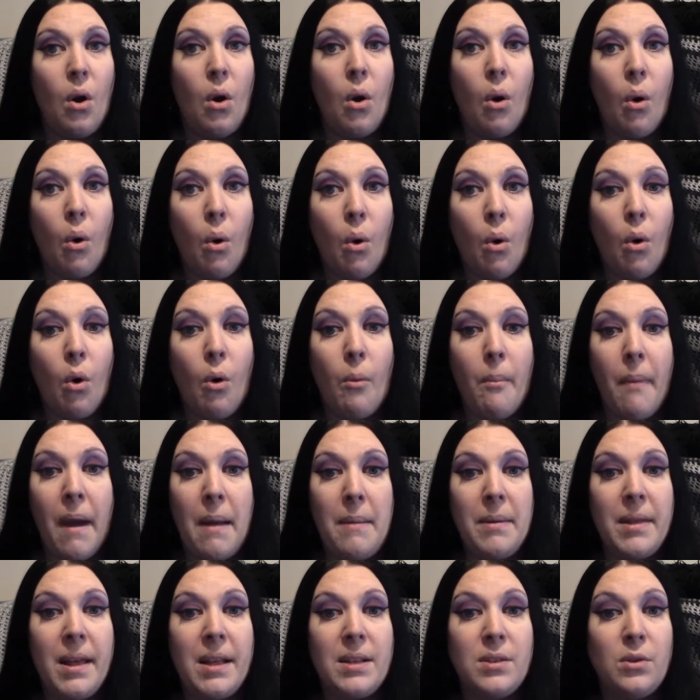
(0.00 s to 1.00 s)
Or
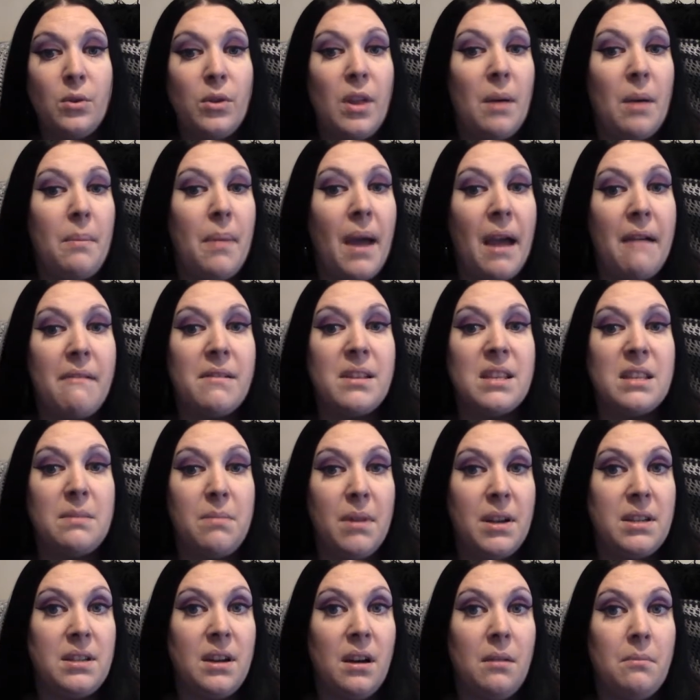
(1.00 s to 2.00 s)
maybe they saw their parents
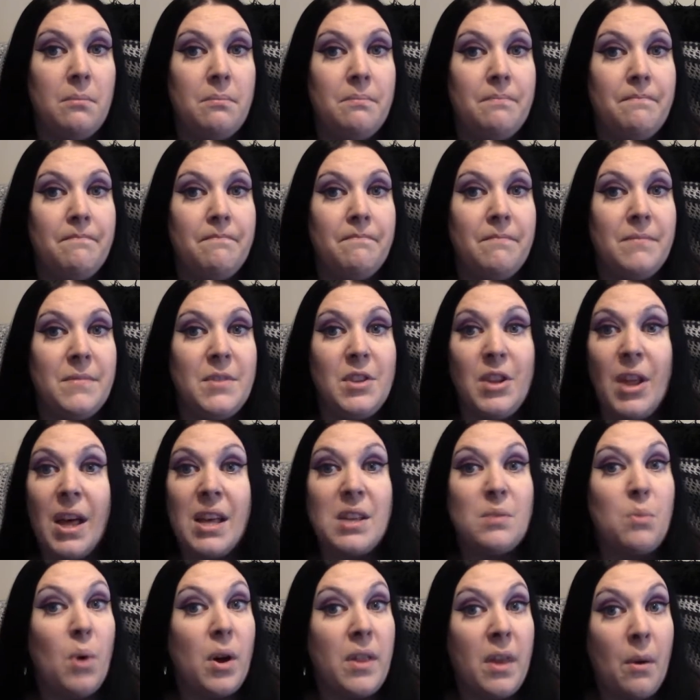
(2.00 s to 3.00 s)
split up, so
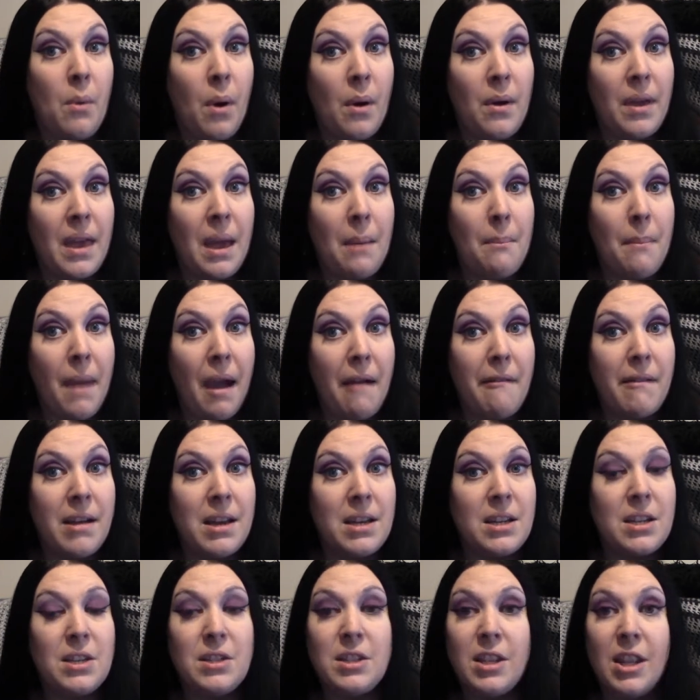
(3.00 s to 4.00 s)
that's why they won't get married.
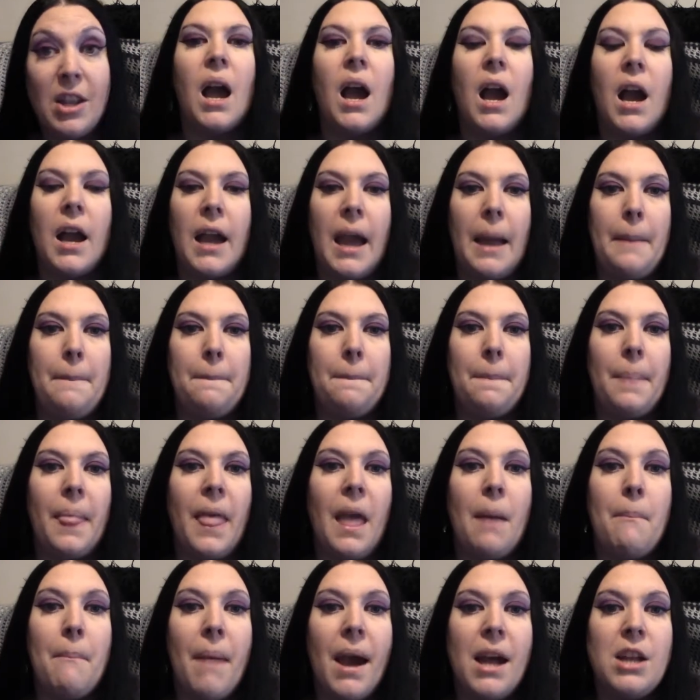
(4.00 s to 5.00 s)
So, okay,
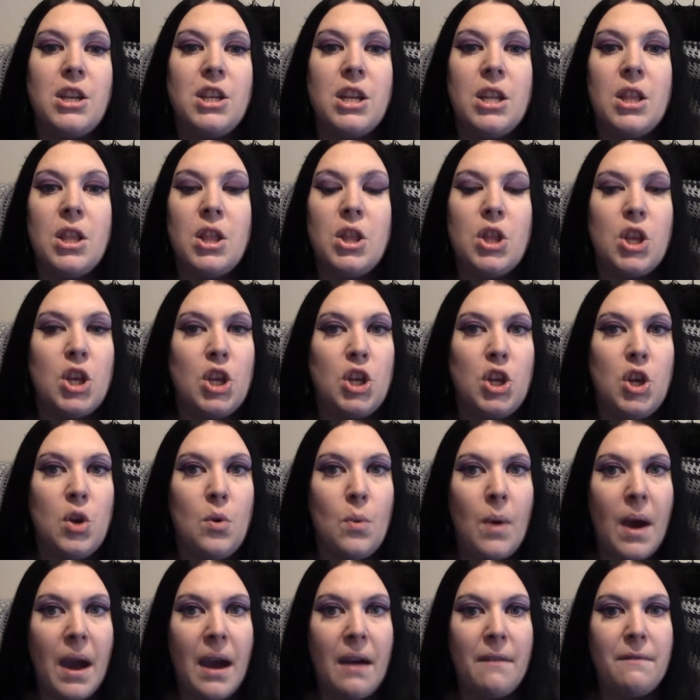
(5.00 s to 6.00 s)
imagine that you
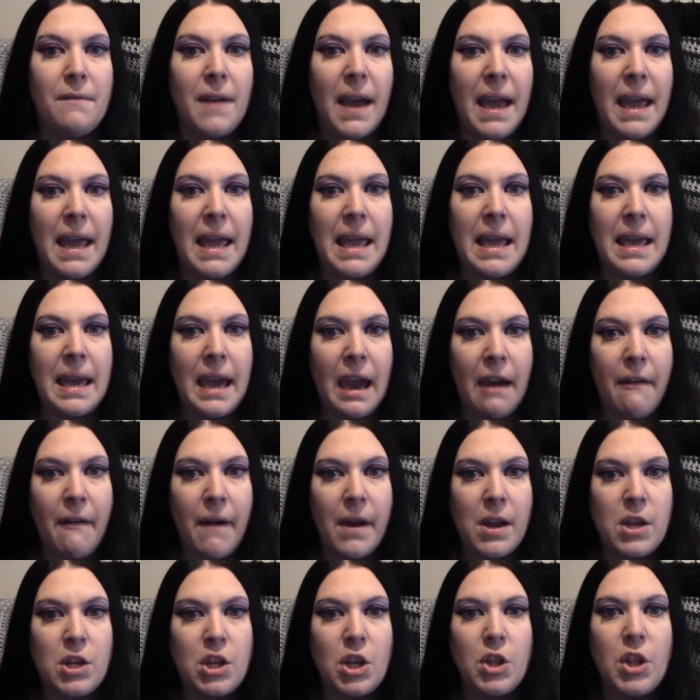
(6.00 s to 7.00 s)
have a
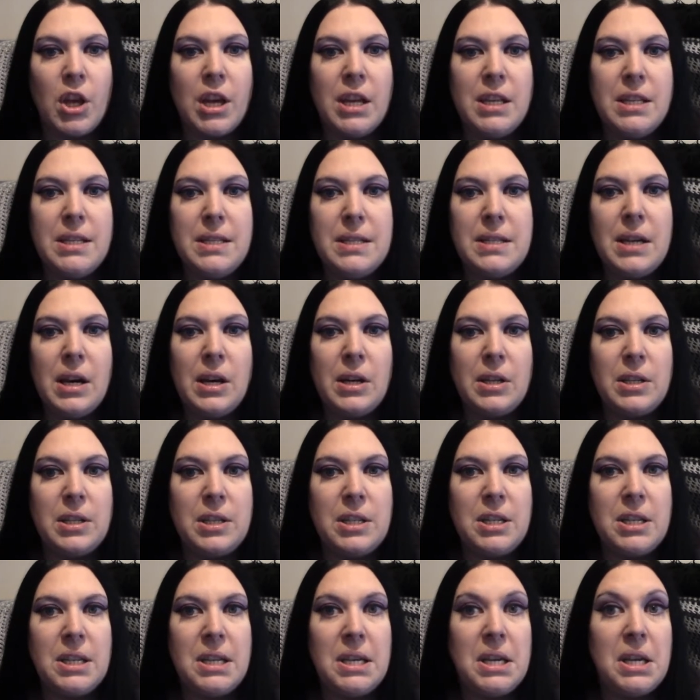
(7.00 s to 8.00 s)
character that is
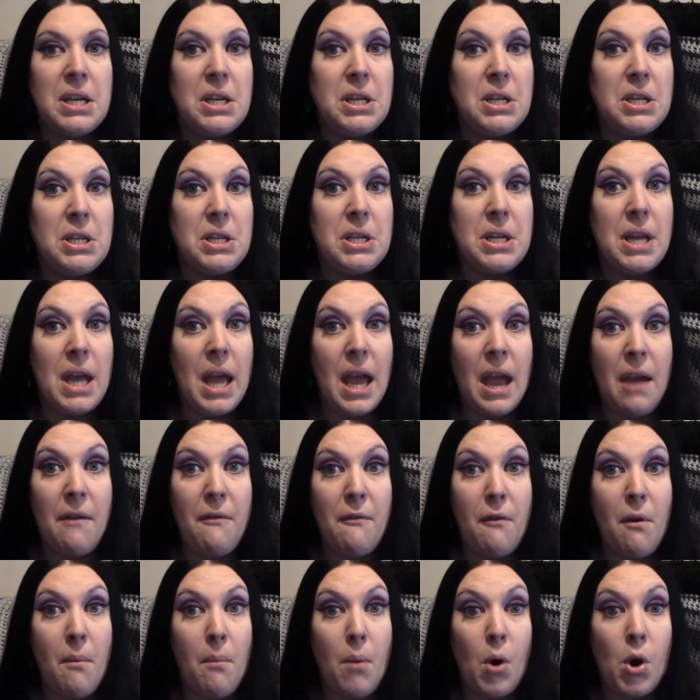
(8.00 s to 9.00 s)
nasty to
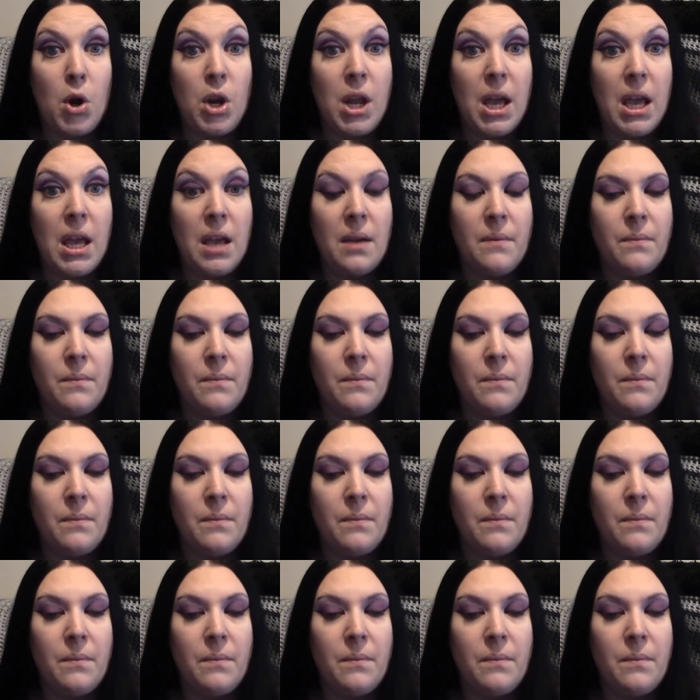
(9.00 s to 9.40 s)
everybody.